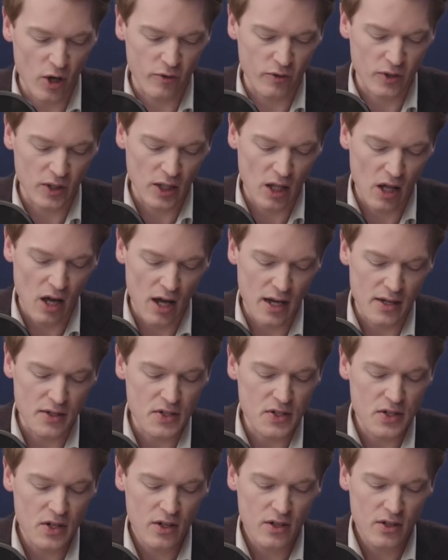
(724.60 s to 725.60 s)
often
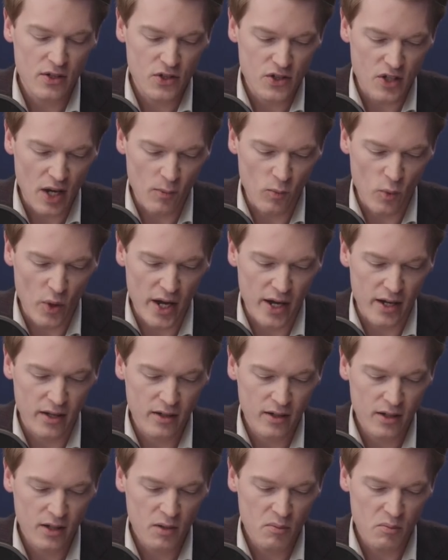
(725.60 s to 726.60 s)
lies somewhere
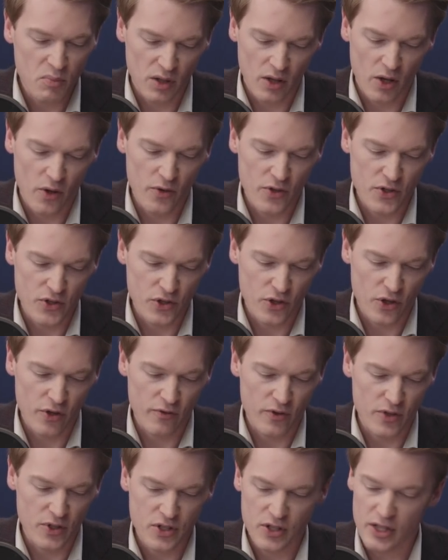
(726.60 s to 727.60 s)
below the
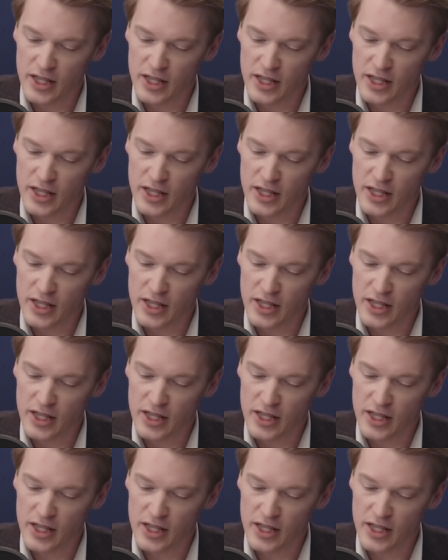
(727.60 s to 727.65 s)
surface.